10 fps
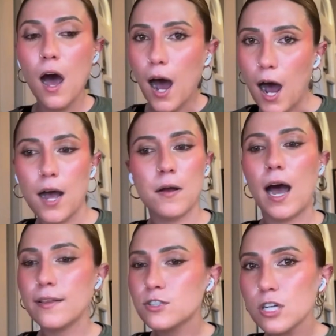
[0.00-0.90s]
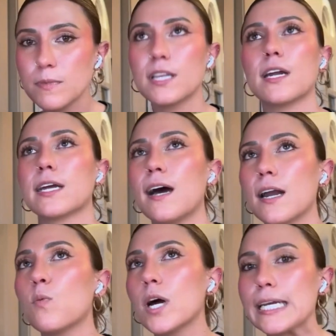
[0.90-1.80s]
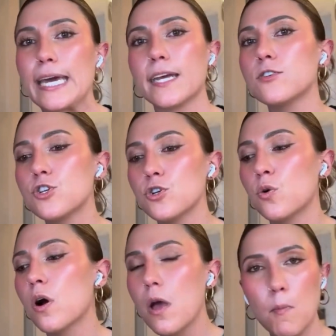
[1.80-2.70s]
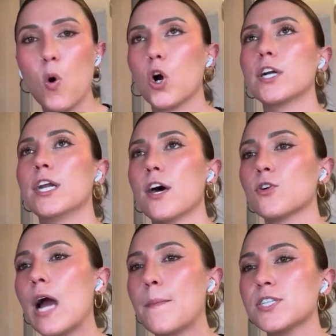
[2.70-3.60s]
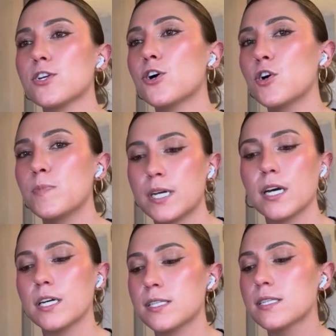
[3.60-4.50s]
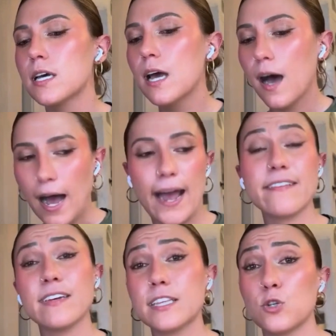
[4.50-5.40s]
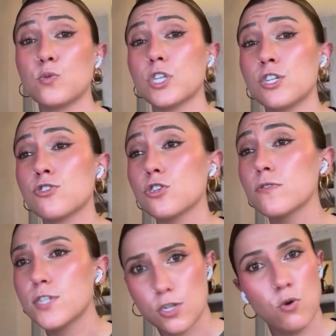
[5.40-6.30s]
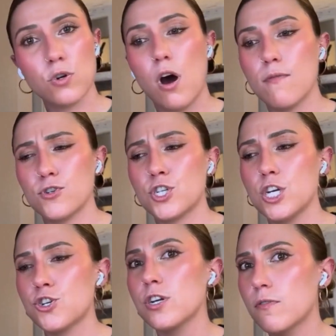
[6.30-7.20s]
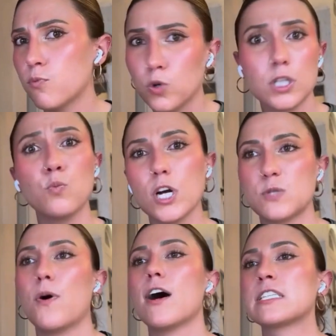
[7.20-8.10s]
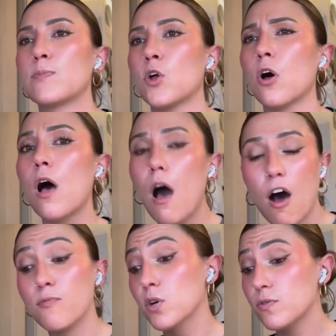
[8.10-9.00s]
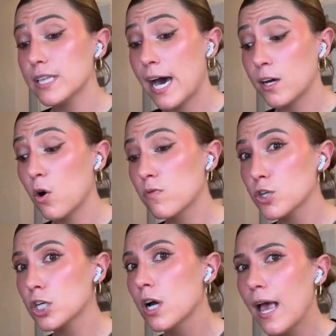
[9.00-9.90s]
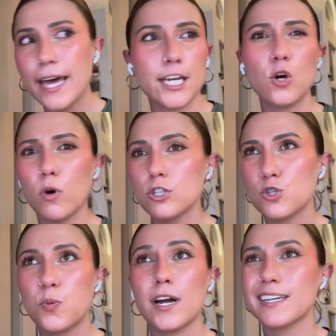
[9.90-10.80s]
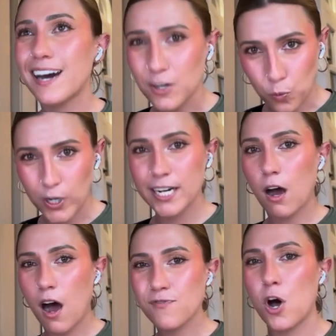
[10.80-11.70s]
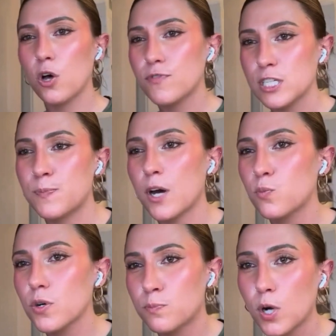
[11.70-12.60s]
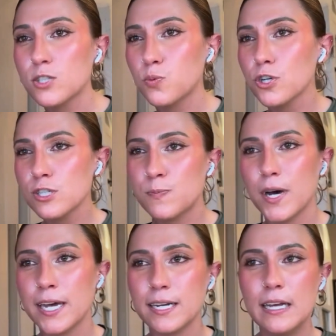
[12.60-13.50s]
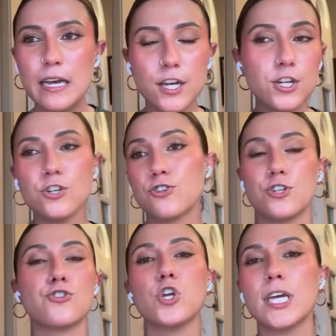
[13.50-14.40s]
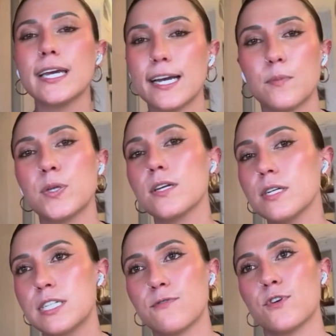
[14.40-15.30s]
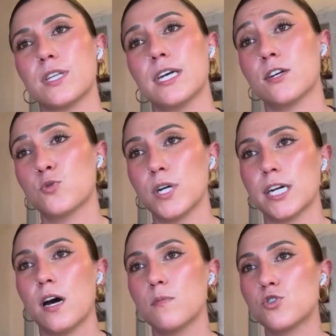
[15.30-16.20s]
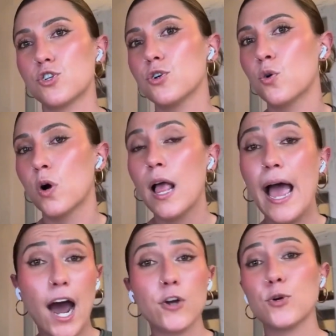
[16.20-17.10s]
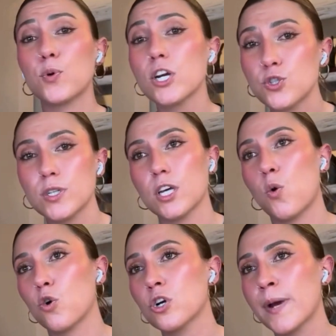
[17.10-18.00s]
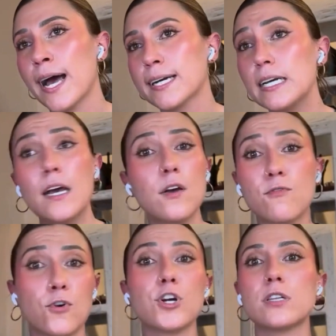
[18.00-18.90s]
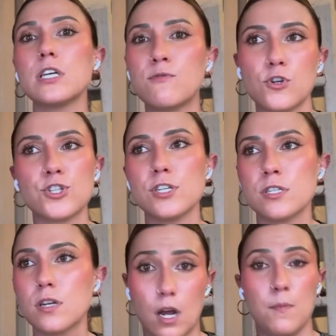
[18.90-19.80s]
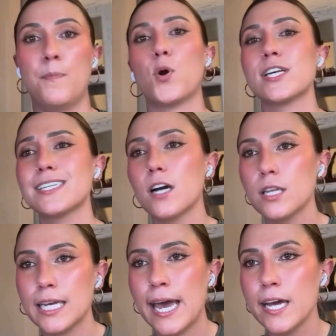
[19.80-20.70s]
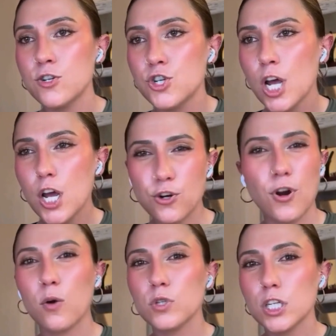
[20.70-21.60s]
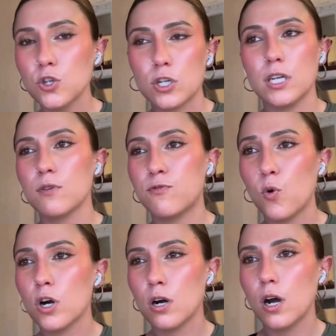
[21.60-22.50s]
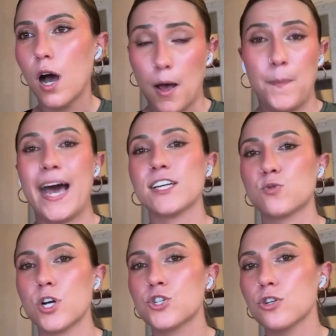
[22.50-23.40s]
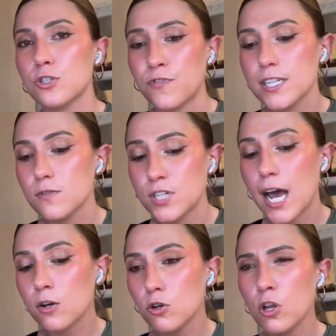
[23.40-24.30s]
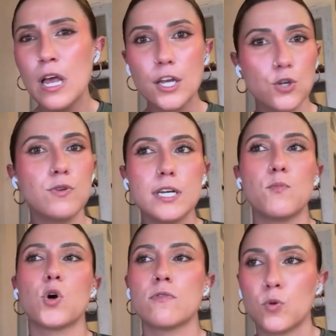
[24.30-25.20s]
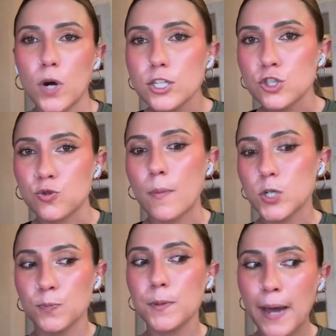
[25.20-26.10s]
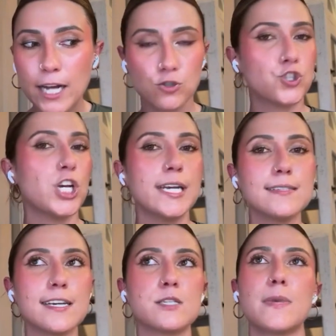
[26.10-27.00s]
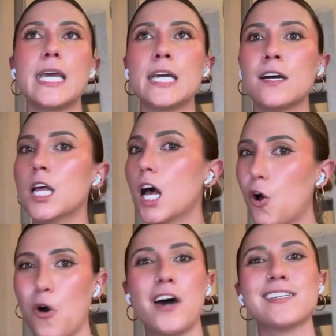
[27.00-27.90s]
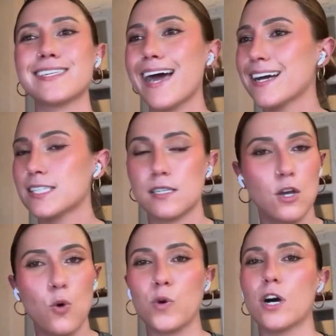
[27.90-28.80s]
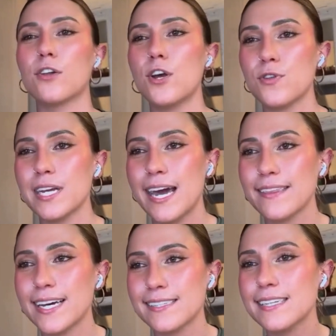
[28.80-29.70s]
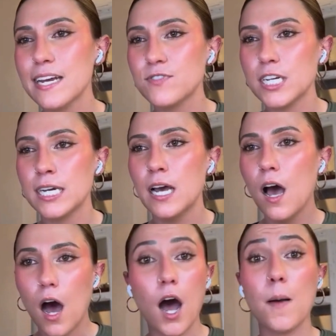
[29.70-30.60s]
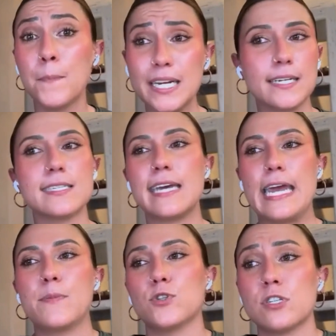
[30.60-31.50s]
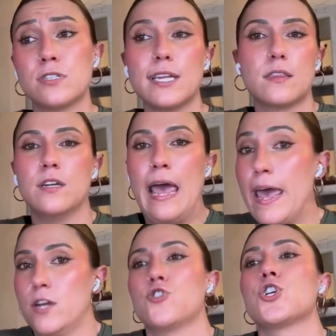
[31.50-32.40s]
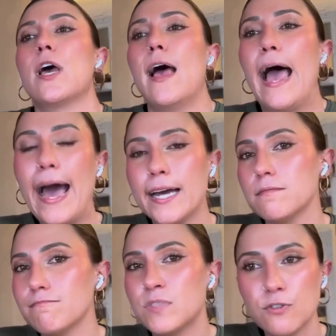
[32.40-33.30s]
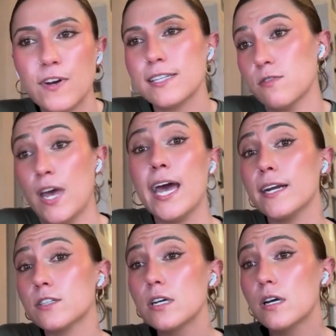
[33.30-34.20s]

Uh, something that I kind of want to get into more on another episode because I, I think that really deserves its own conversation of really what's possible of moving that over. And I don't want just want to kind of read off all of these buzzwords, but you're you're looking at completely different things when it comes to how you're pressuring the quarterback vertically versus uh, pressing on the edge. You're not really looking for a, pass rusher, a defensive tackle. You need more of a run disruptor. But Patrick Jenkins has made a lot of sacks. We all know that he had that safety, uh, but is he able to set the edge at defensive end?